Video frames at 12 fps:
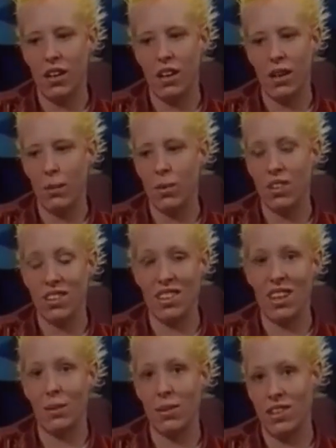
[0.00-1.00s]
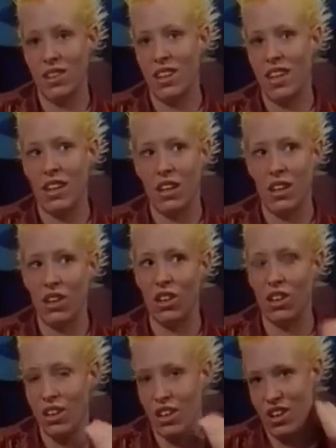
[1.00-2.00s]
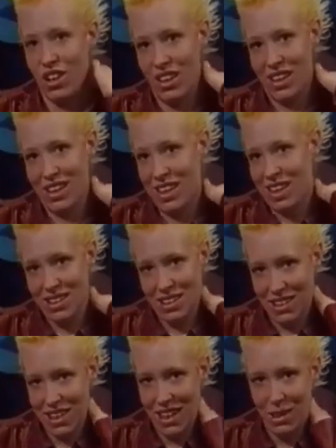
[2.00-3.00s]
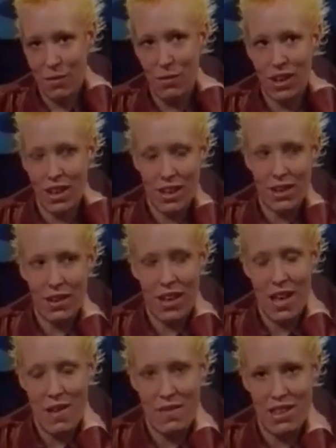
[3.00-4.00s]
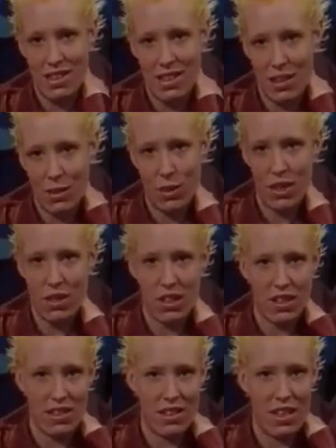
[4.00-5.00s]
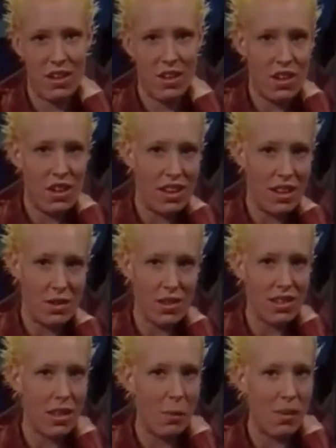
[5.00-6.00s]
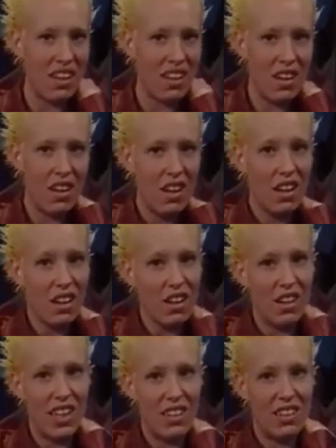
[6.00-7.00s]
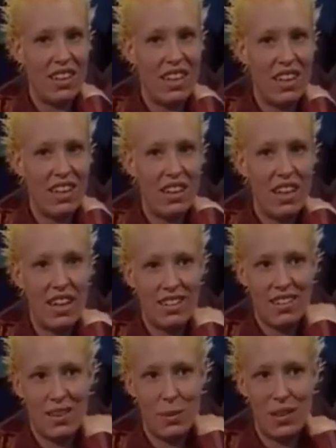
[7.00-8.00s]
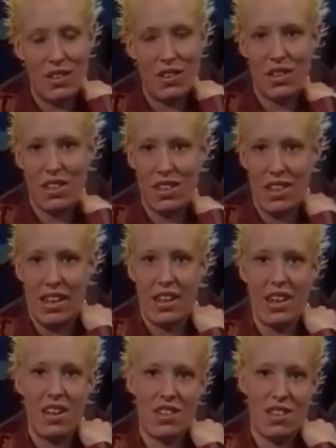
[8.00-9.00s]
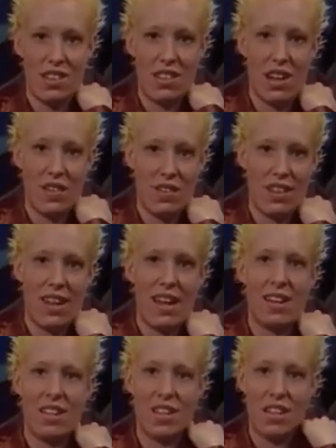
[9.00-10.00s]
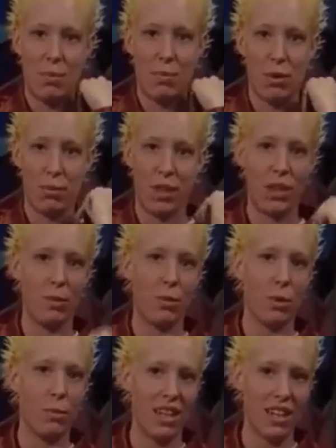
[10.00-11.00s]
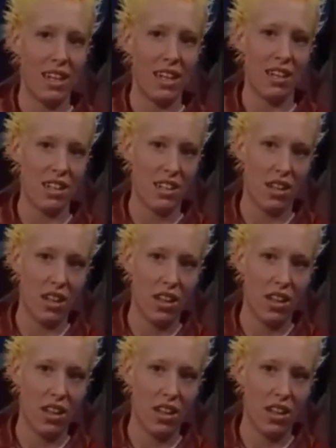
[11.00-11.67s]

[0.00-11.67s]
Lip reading: it was only not long ago that I actually had a really heavy stint with drugs, and I know that there was something going on then, and I actually went and saw a psychiatrist after that, and she put me on more medication.